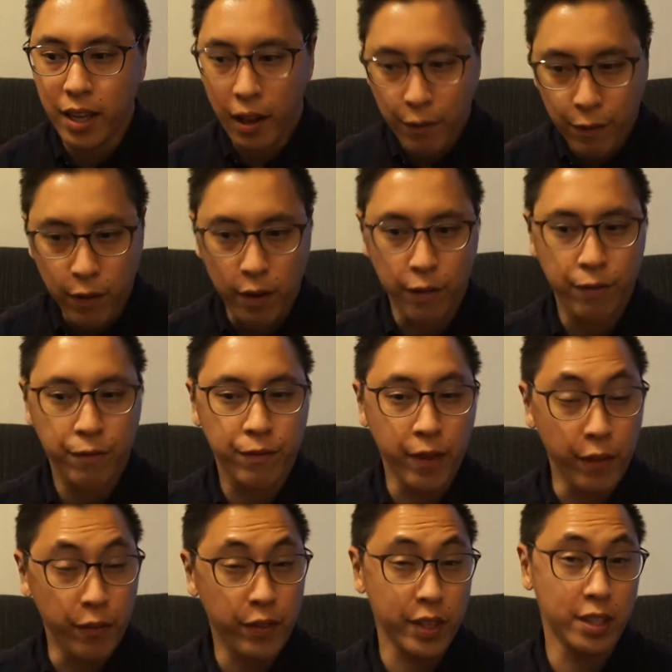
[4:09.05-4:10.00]
for
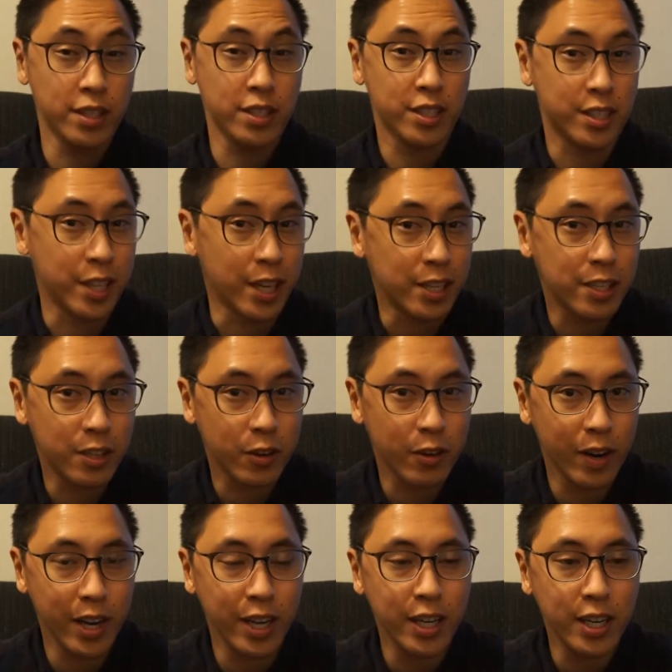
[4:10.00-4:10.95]
5th and 6th
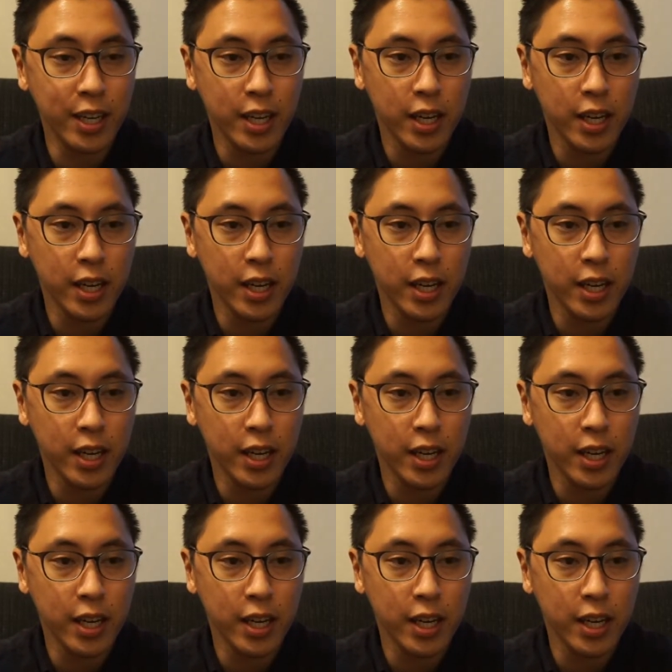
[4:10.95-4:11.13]
grade,